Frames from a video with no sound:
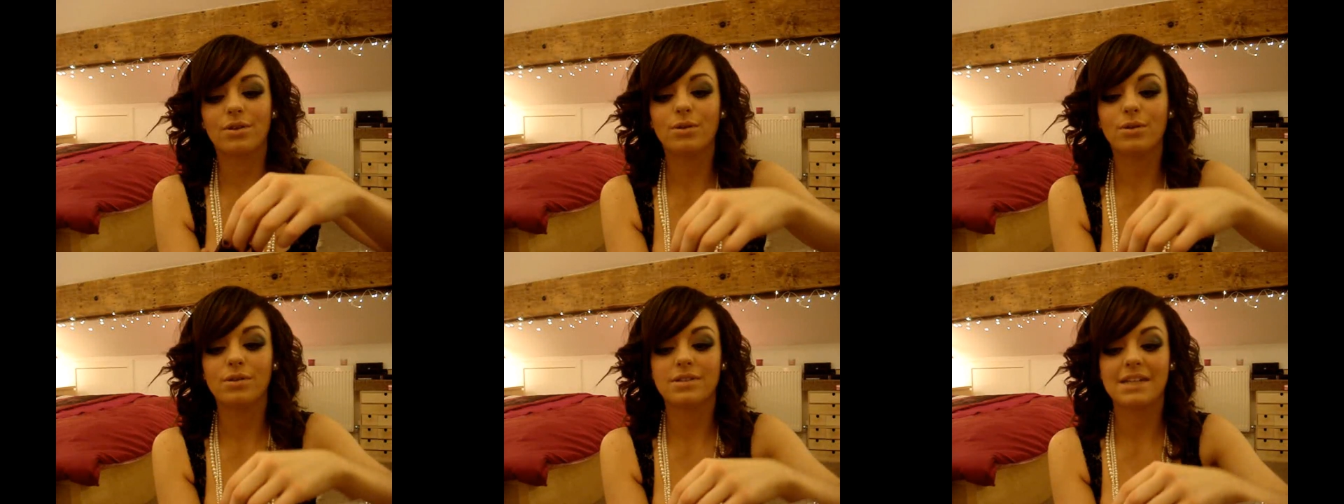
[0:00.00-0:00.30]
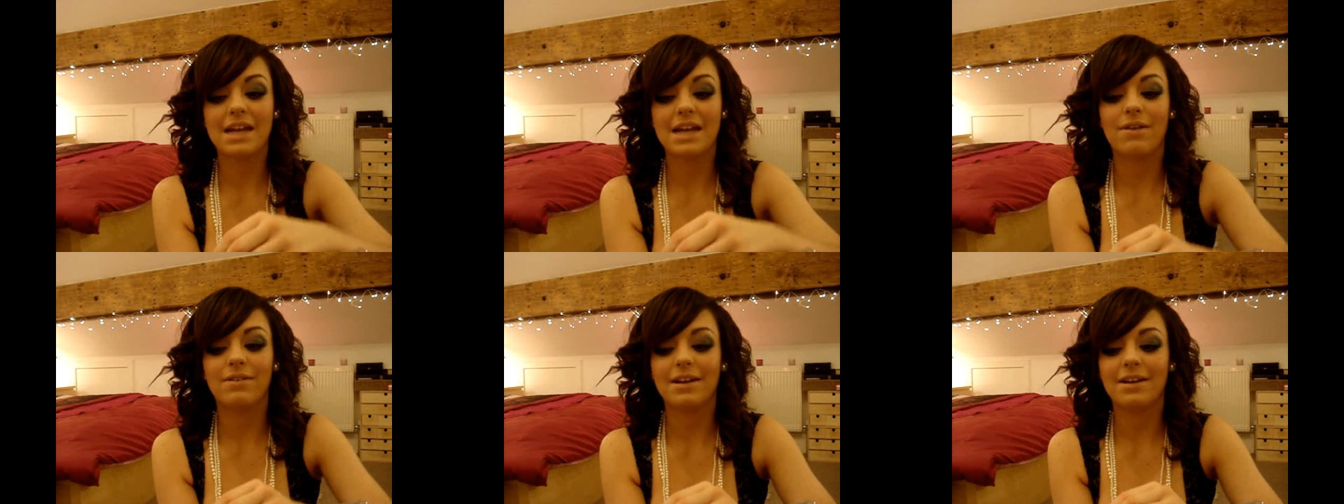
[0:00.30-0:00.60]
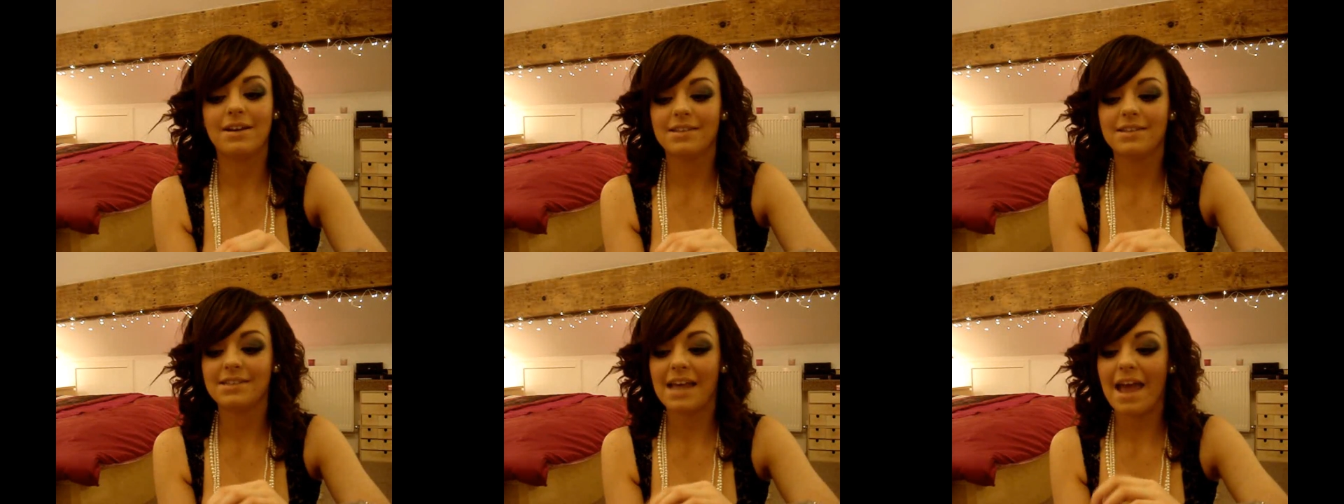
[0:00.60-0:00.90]
cools down
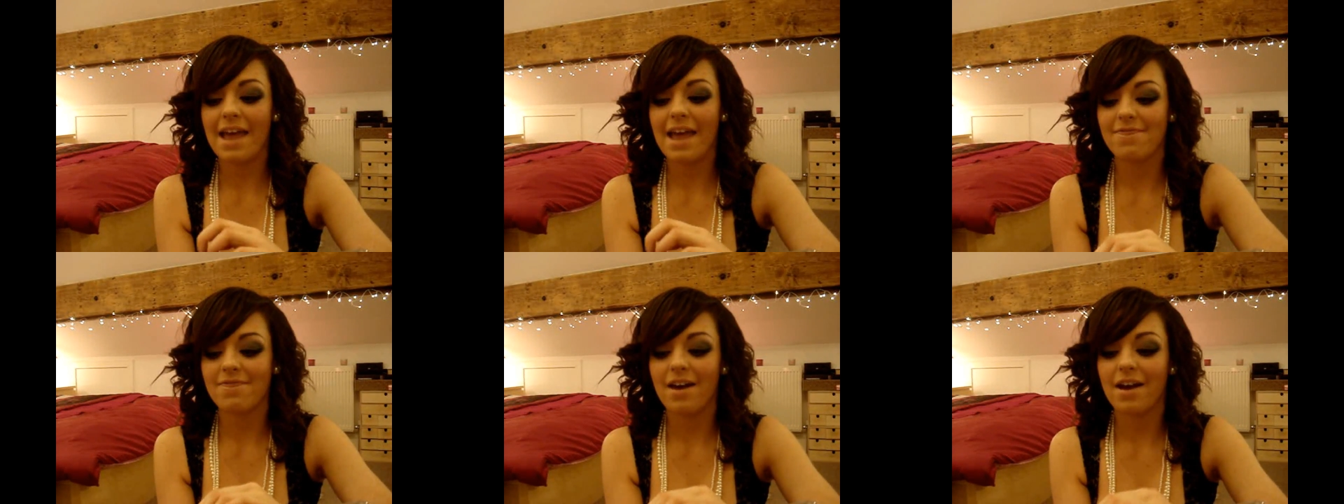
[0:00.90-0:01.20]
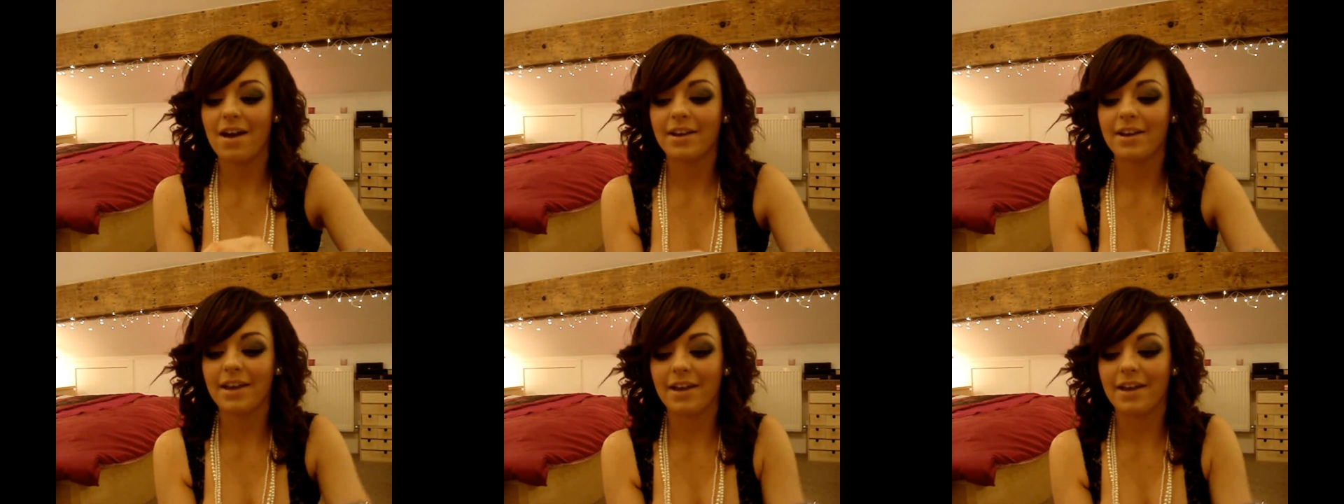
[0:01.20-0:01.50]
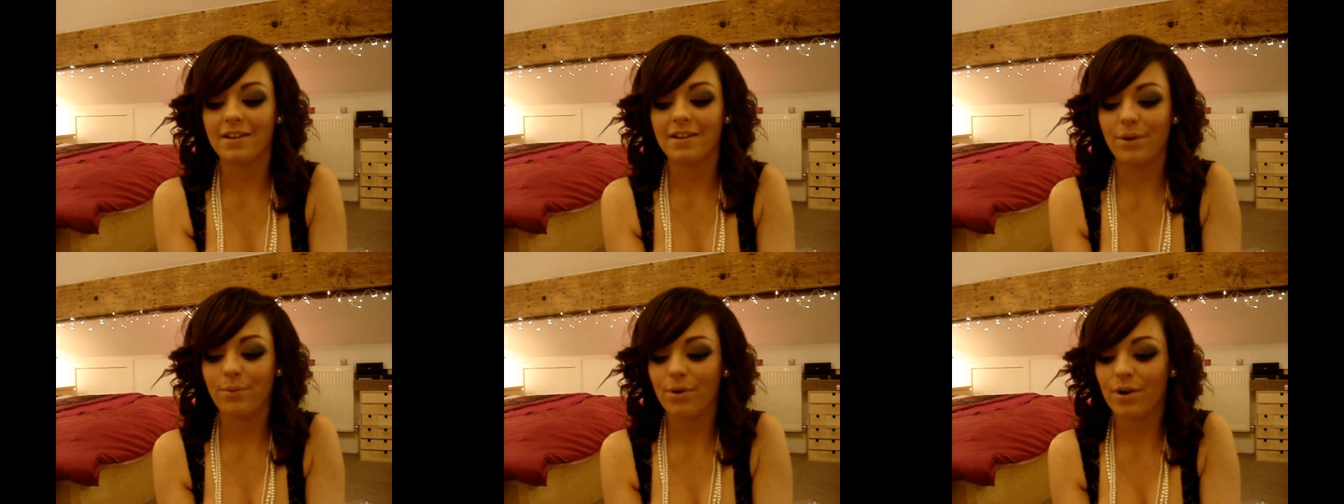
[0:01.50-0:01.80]
it'll set in that
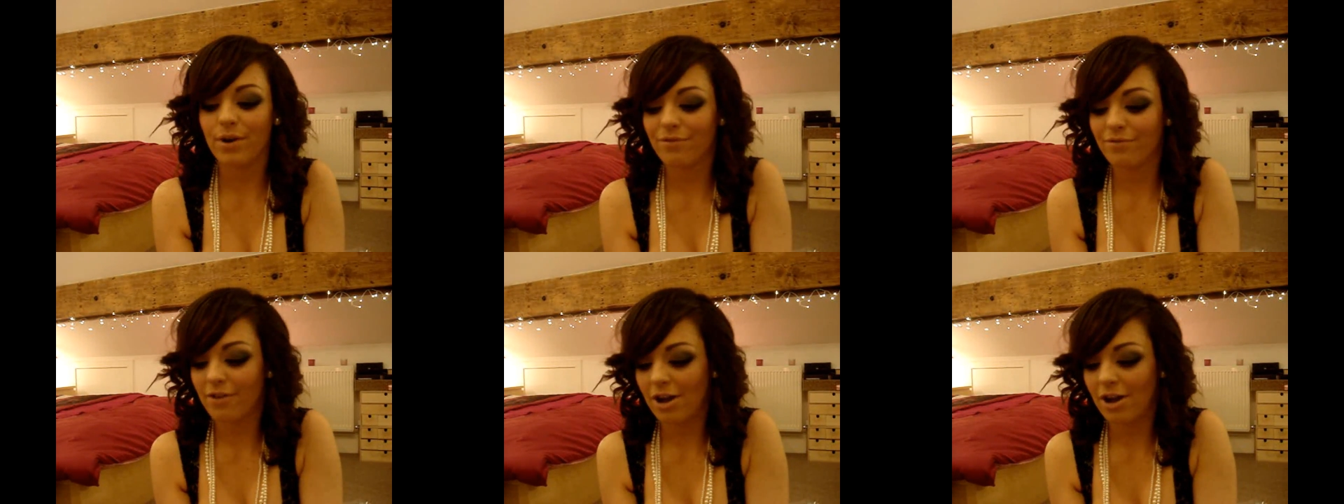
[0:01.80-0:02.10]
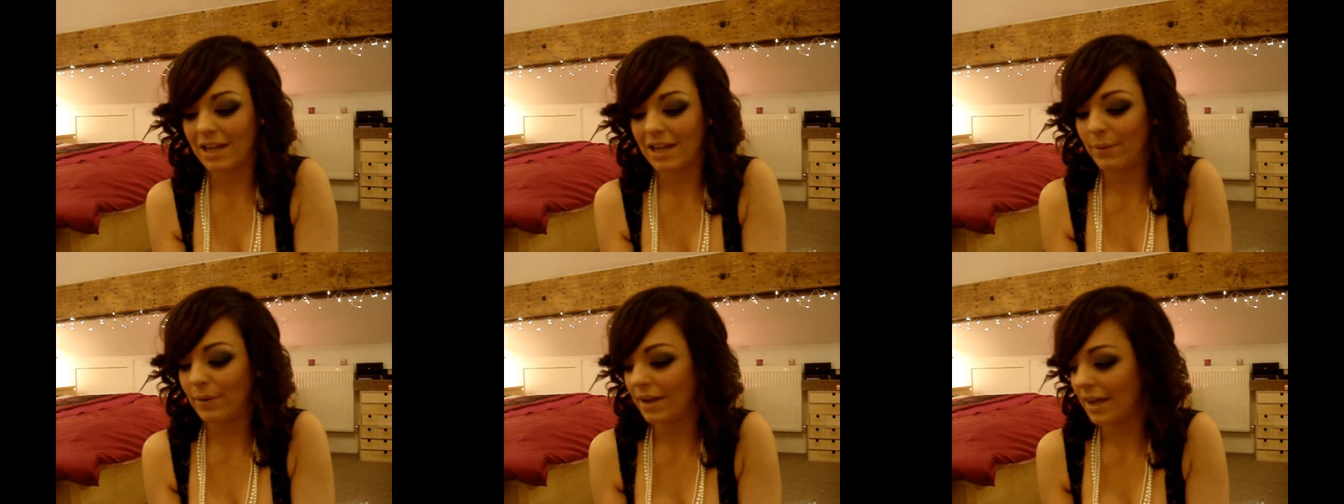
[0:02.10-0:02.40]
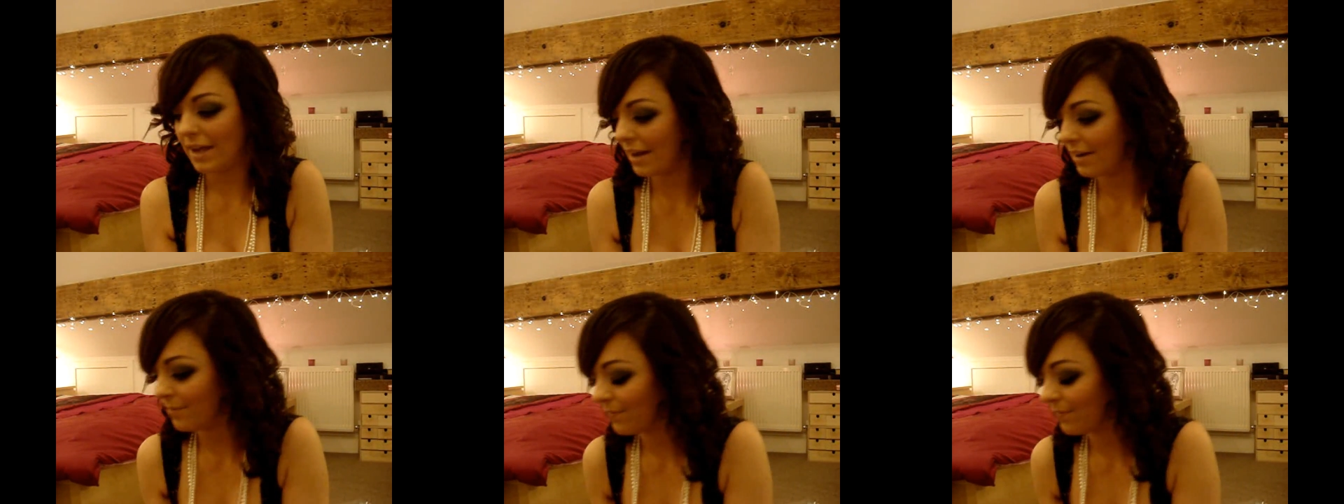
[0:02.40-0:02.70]
curl and it won't fall out
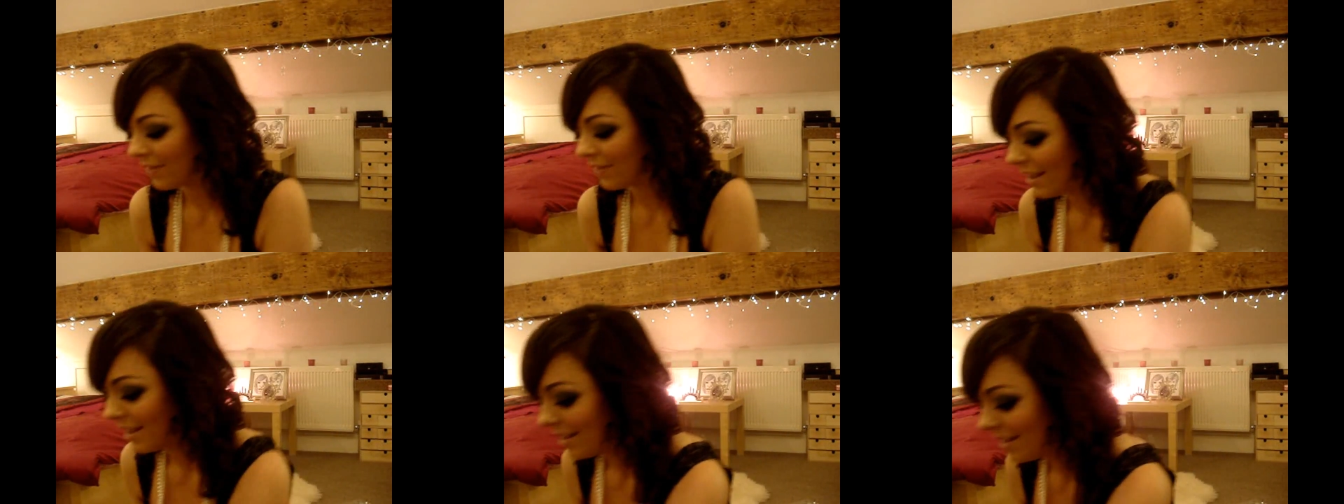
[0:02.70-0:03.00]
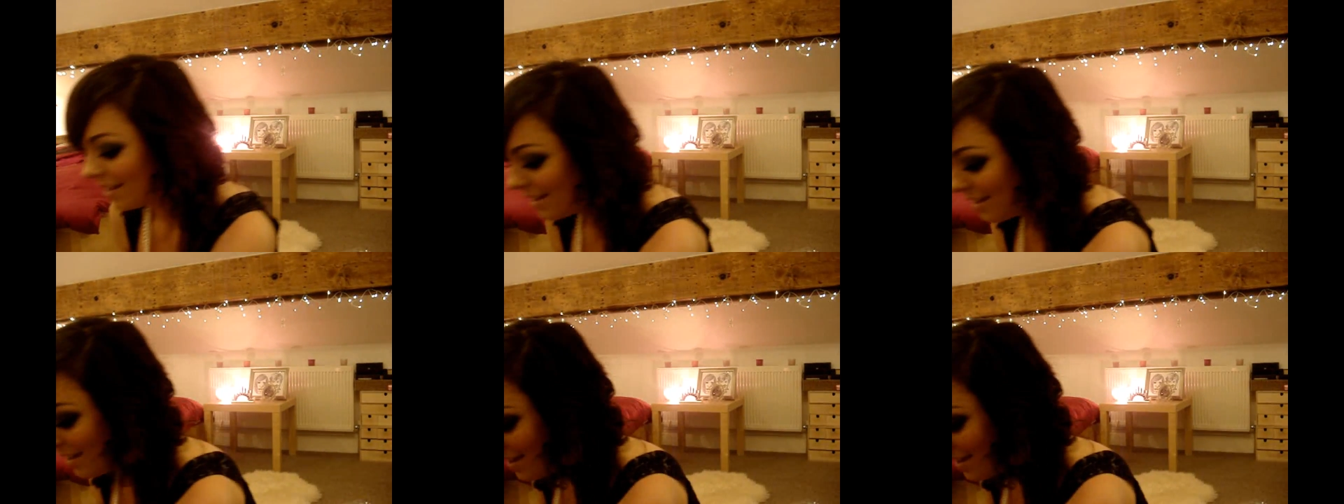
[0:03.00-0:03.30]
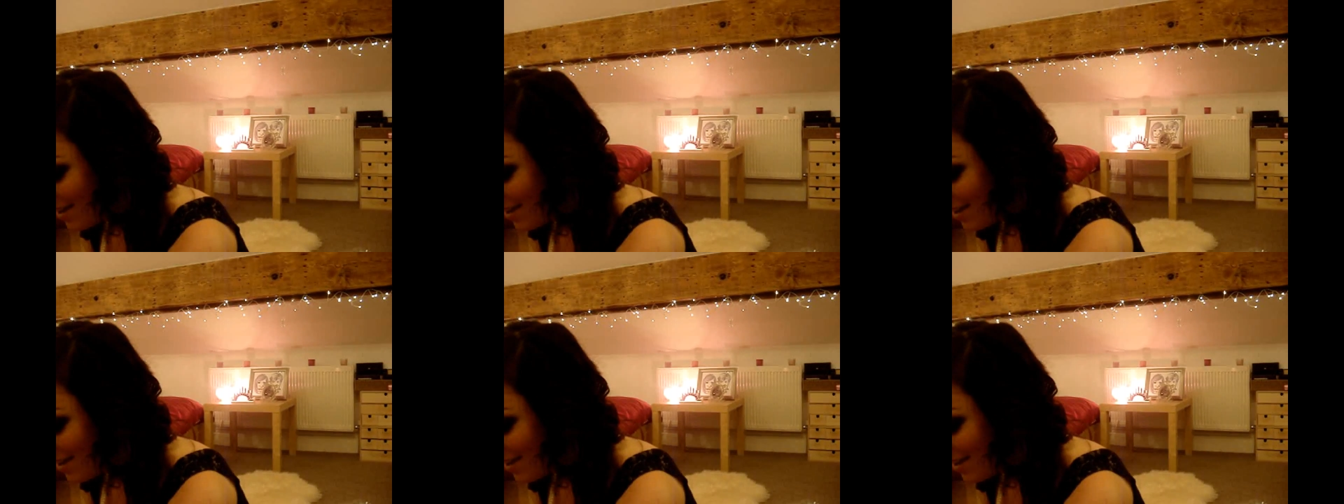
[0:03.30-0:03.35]
again.